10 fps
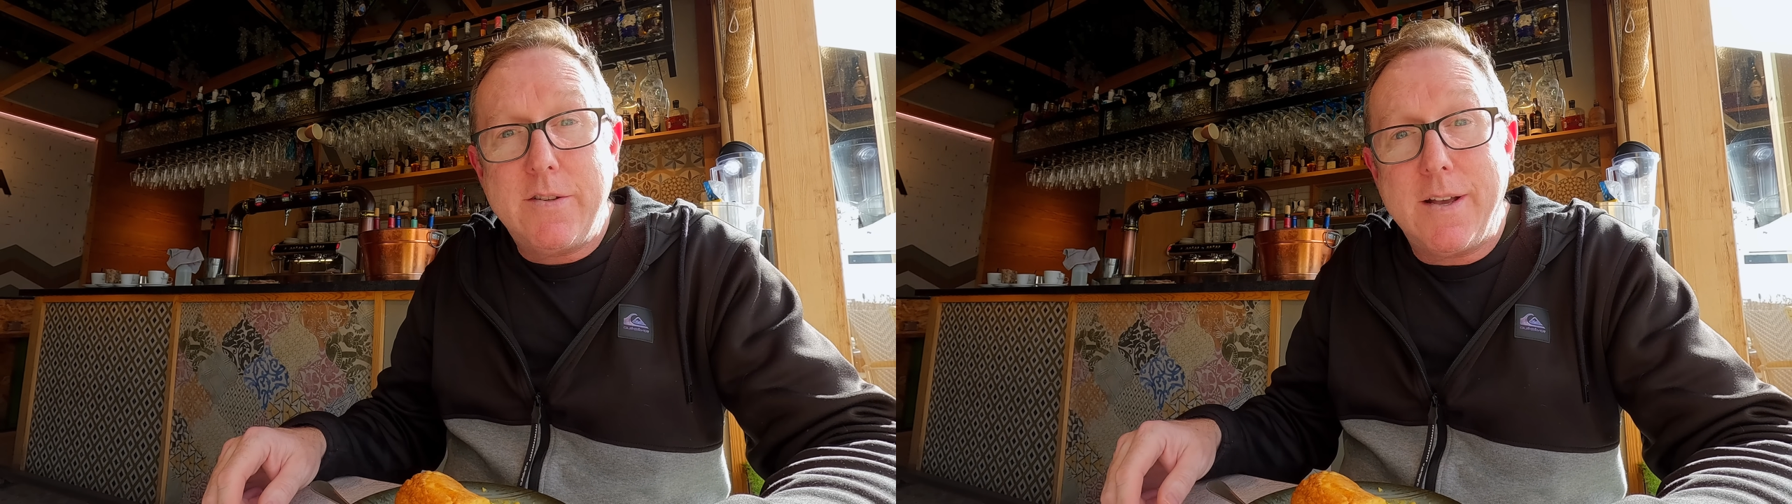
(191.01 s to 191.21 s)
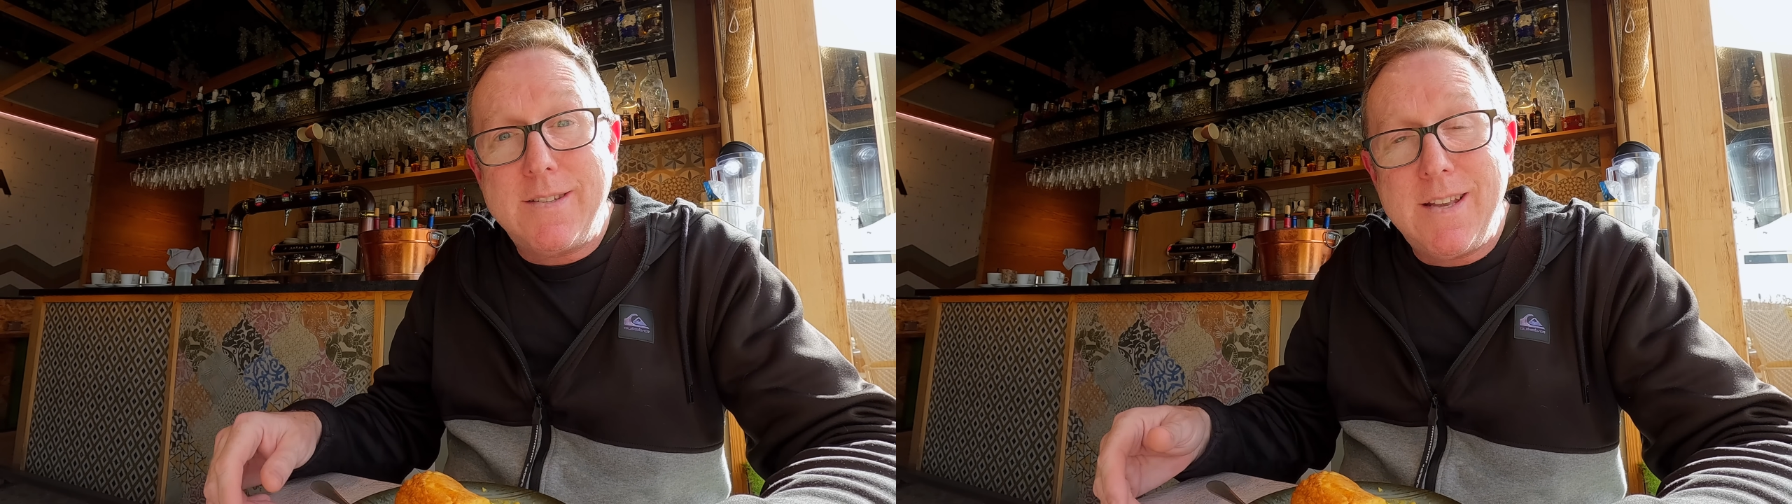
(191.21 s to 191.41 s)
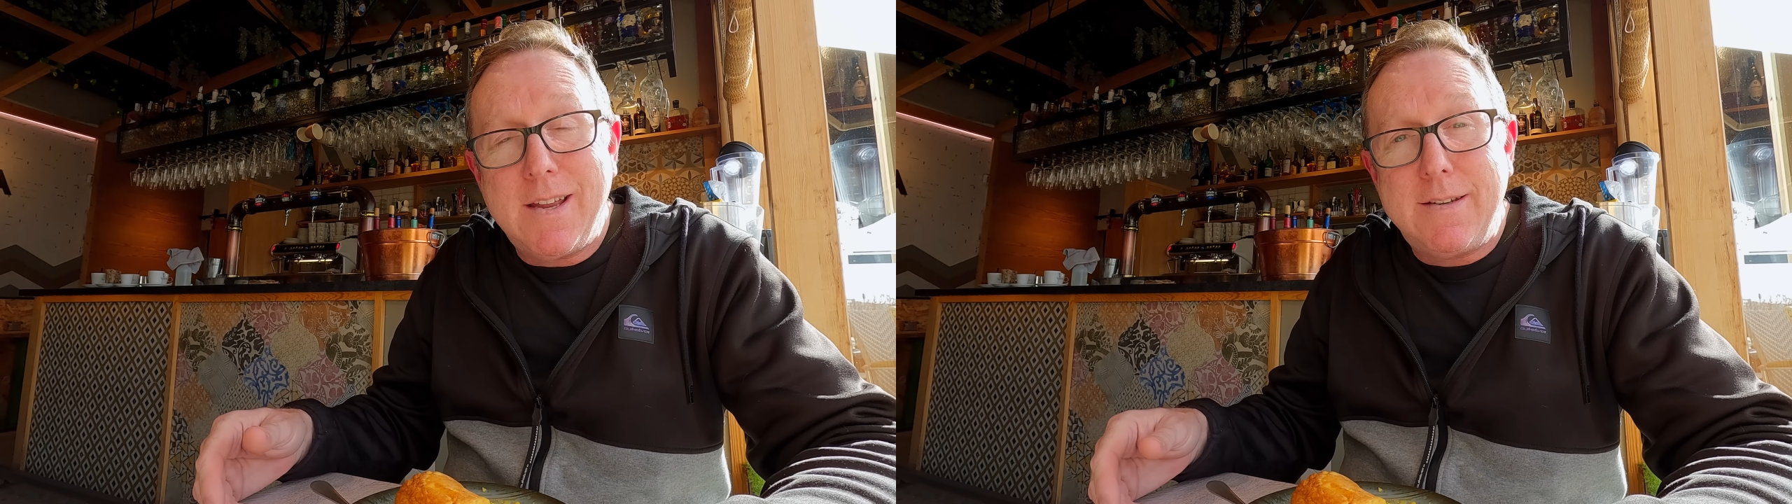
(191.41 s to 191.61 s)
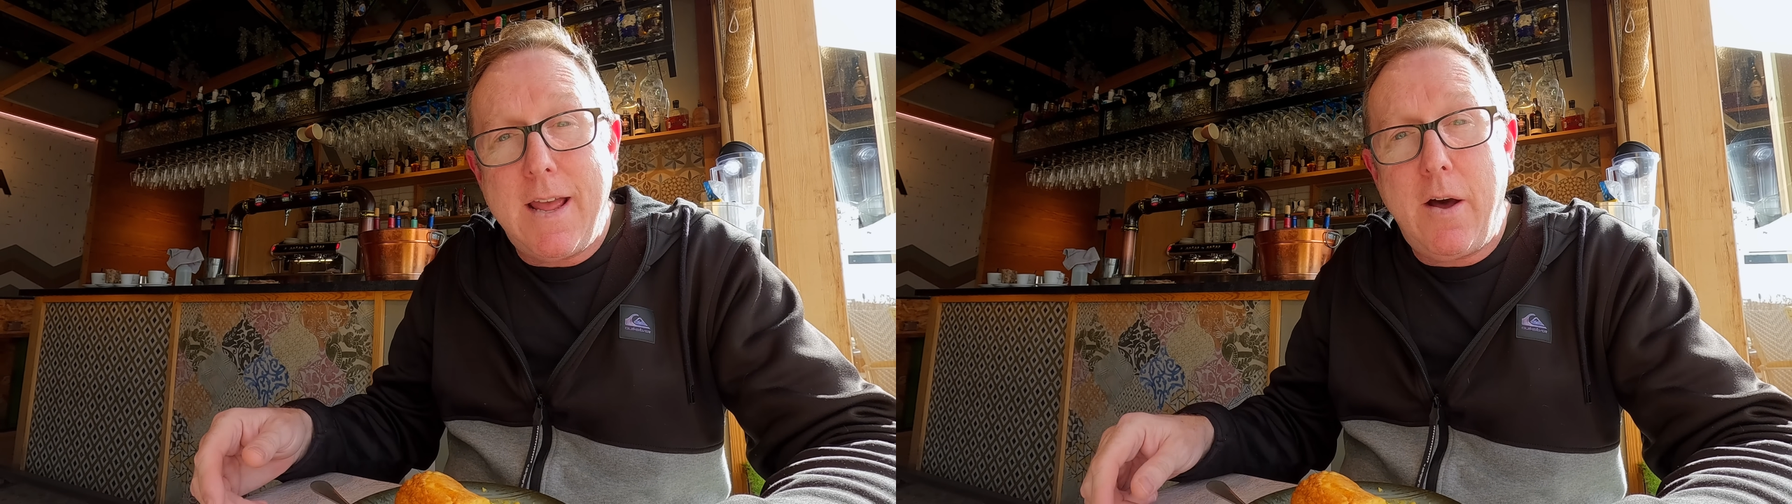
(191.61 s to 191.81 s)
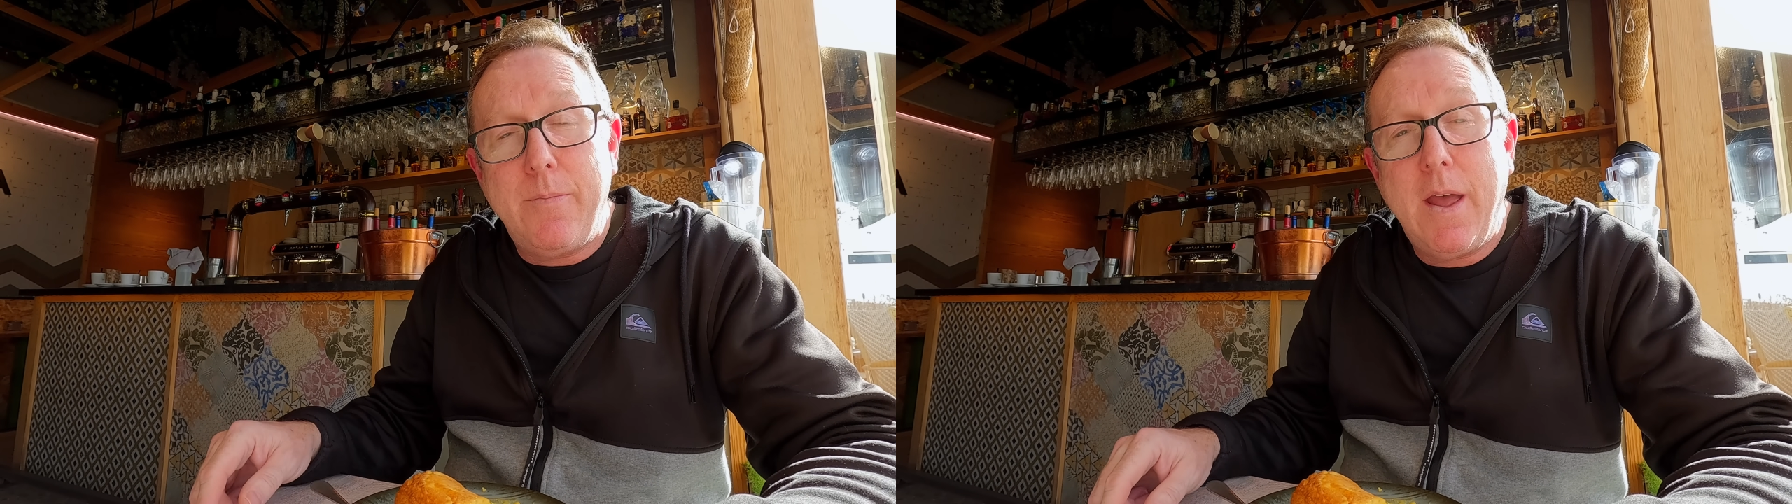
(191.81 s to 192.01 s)
I sat
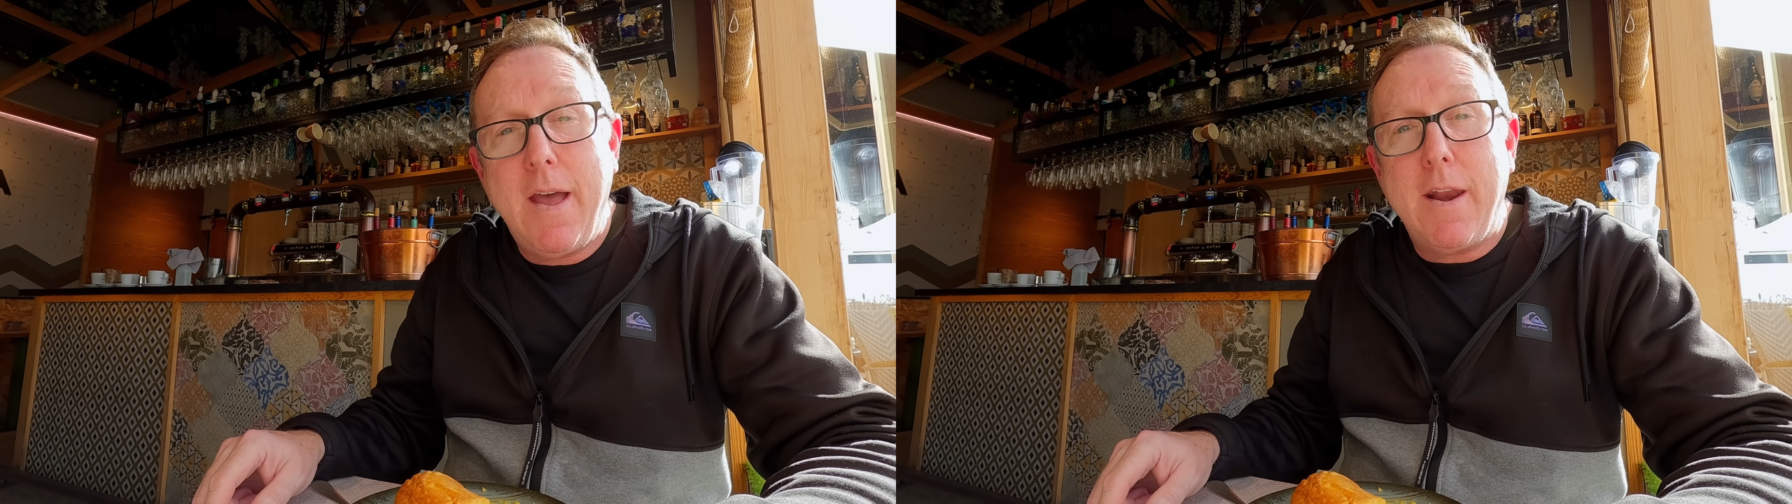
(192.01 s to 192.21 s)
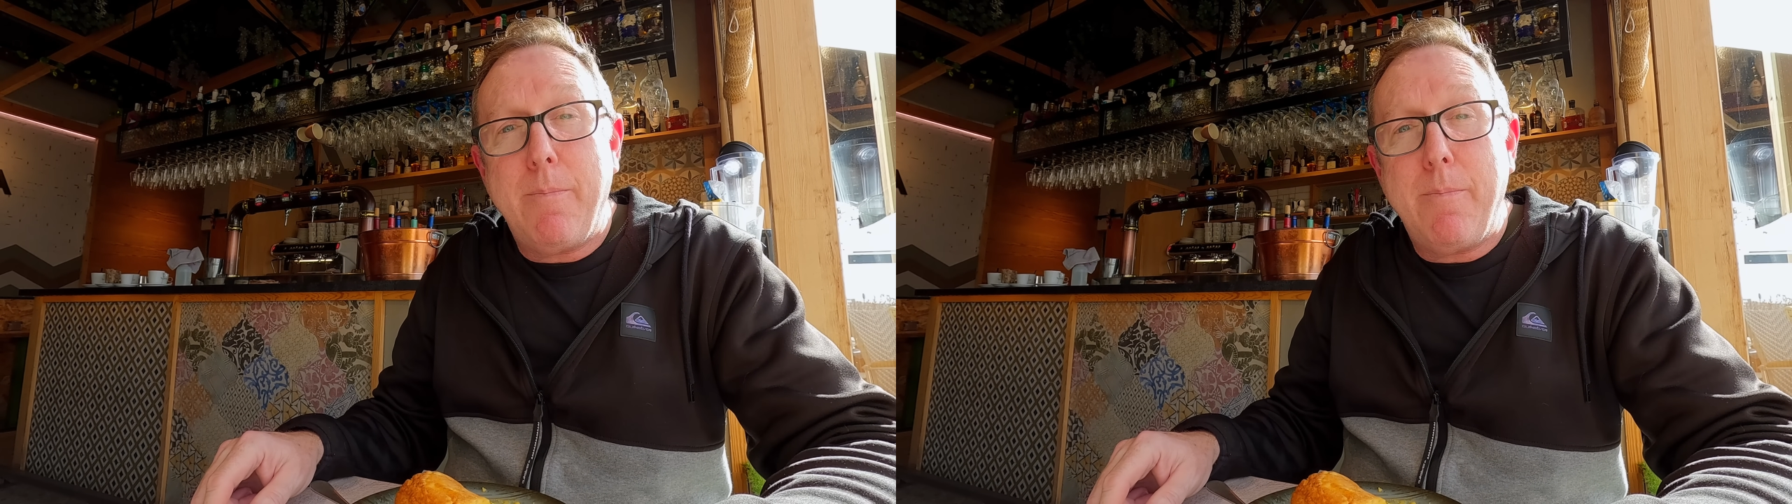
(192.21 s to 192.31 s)
down at